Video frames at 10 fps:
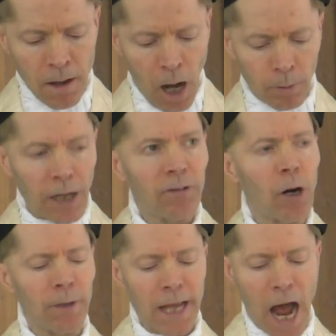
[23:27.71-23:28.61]
Our beloved
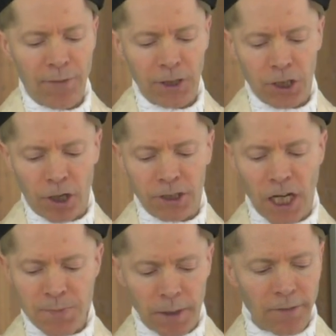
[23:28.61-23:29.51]
Roman Catholic Church
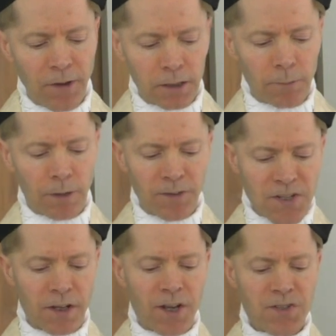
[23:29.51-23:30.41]
has been the victim of
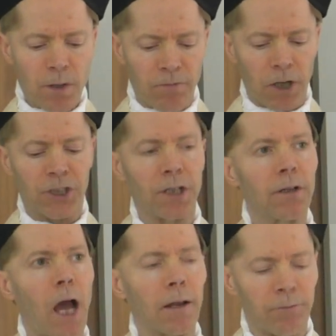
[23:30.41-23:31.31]
insidious
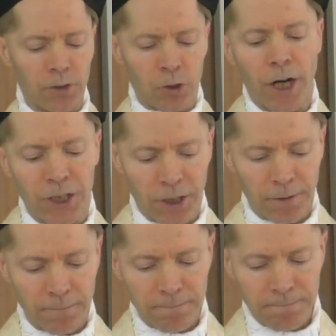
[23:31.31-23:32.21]
subversion and
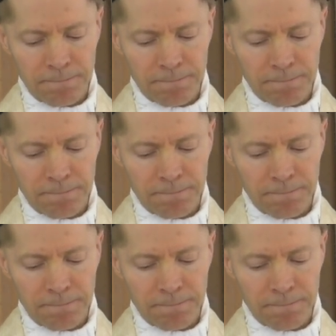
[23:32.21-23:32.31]
infiltration.